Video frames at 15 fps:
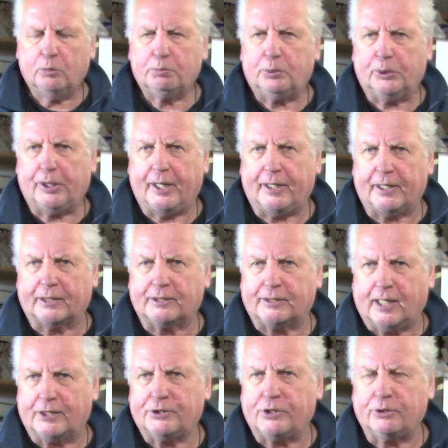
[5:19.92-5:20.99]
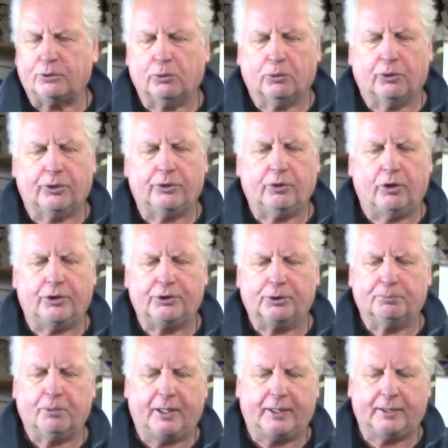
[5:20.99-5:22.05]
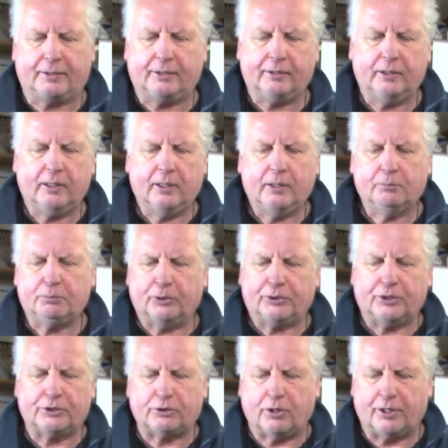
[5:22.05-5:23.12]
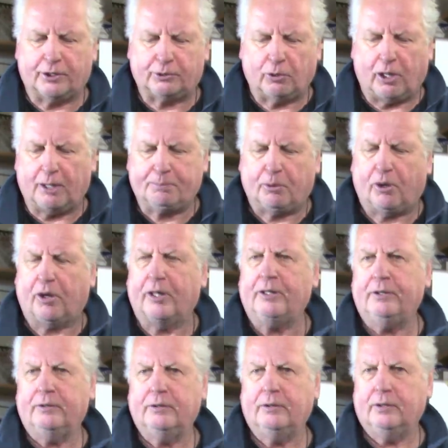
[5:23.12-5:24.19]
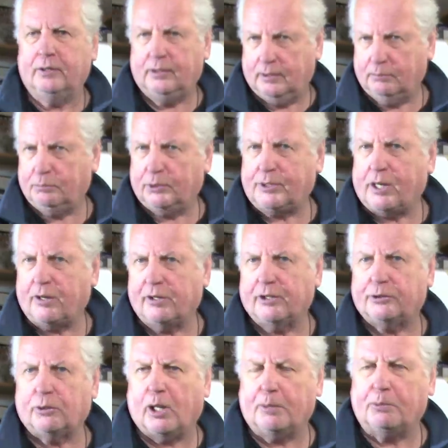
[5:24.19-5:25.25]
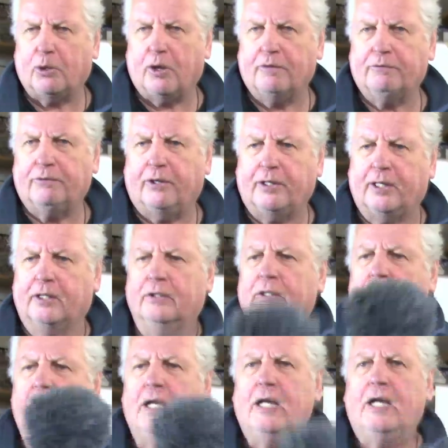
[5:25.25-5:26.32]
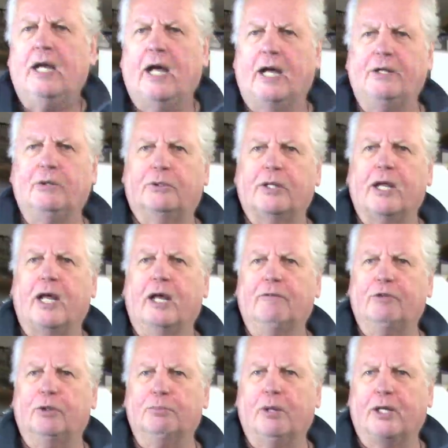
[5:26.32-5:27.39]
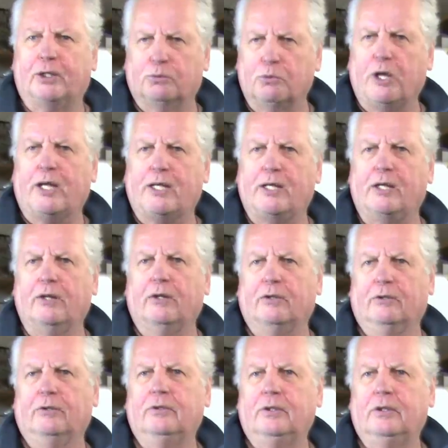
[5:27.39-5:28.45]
put a extension cord on your mic, put this on a tripod, put that on a tripod in front of you, and you can have your mic right here,